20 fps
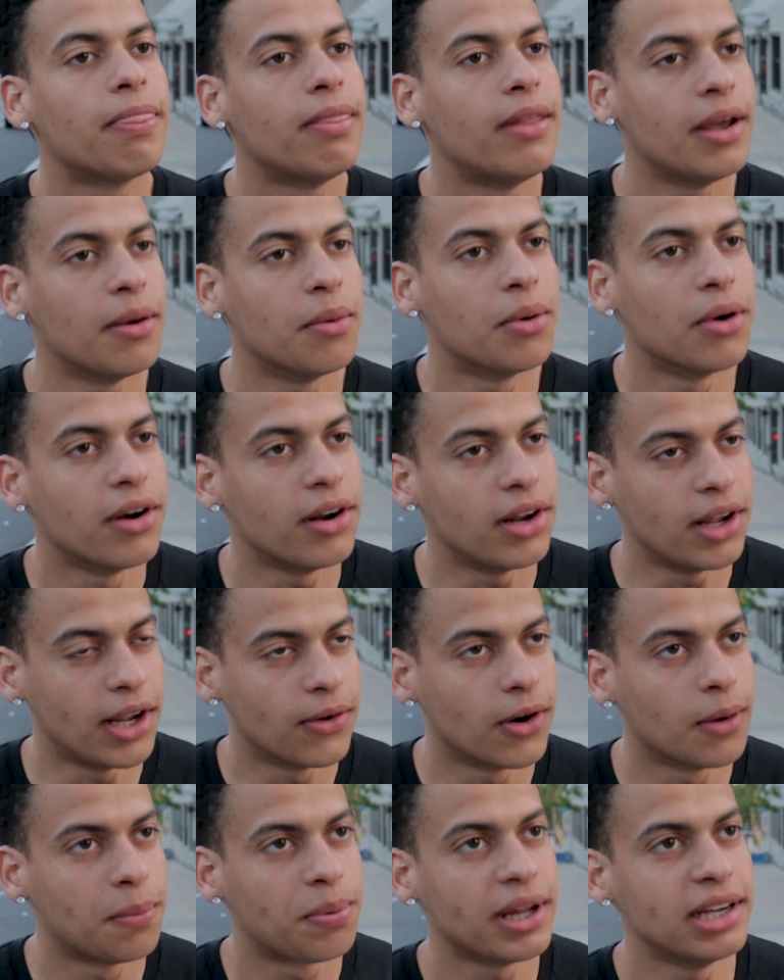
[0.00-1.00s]
They were
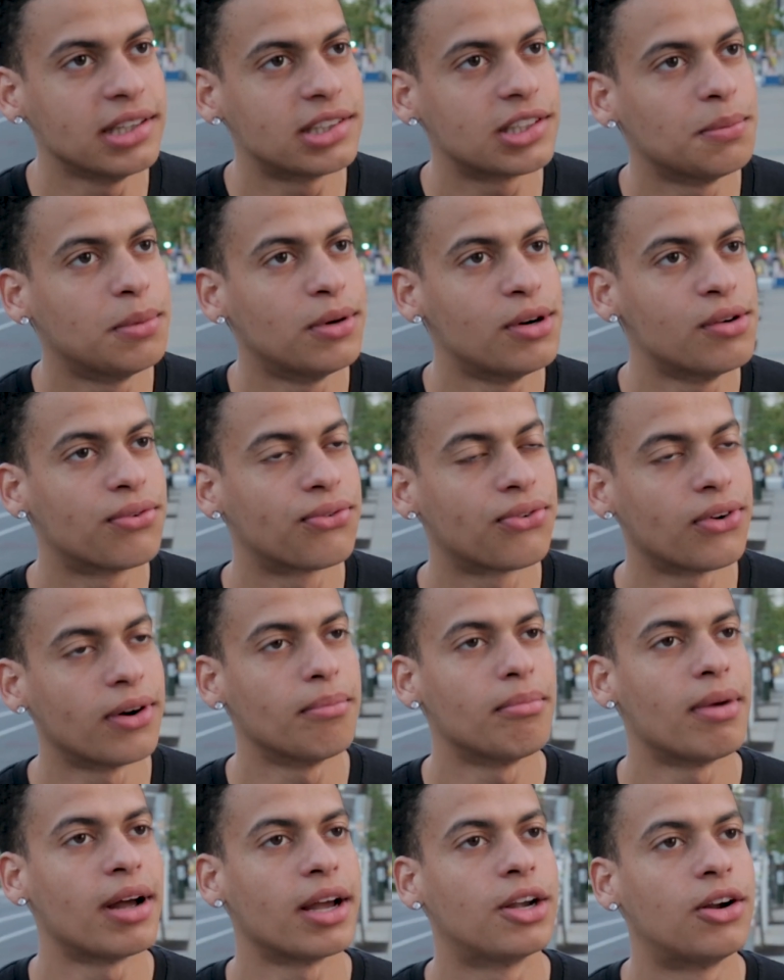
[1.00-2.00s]
irreplaceable
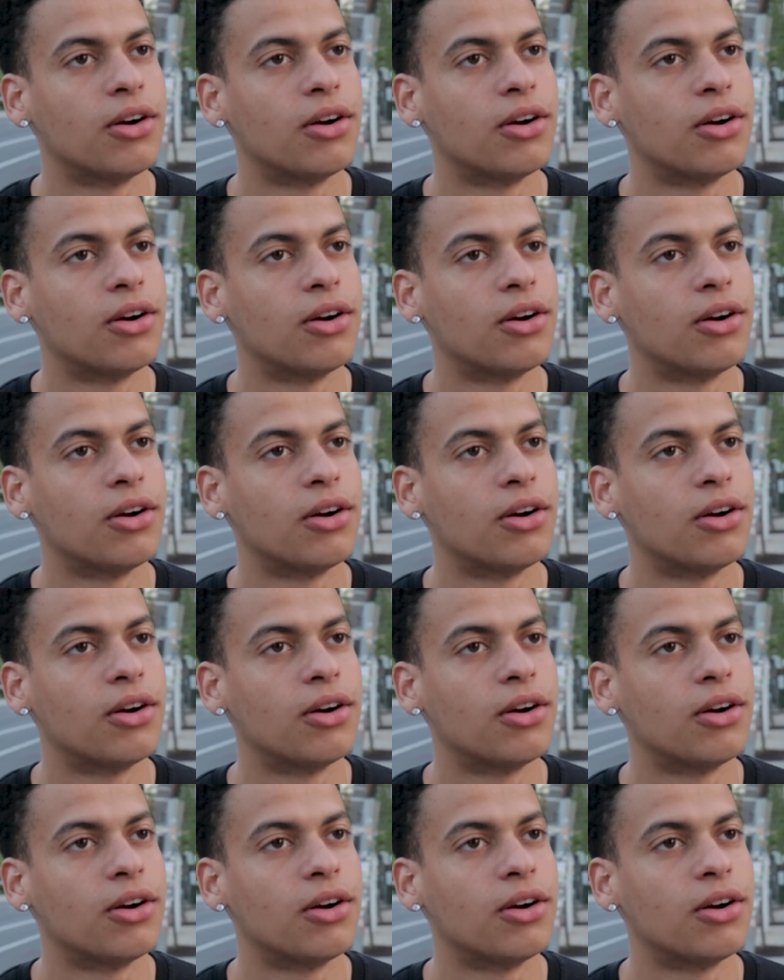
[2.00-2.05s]
from my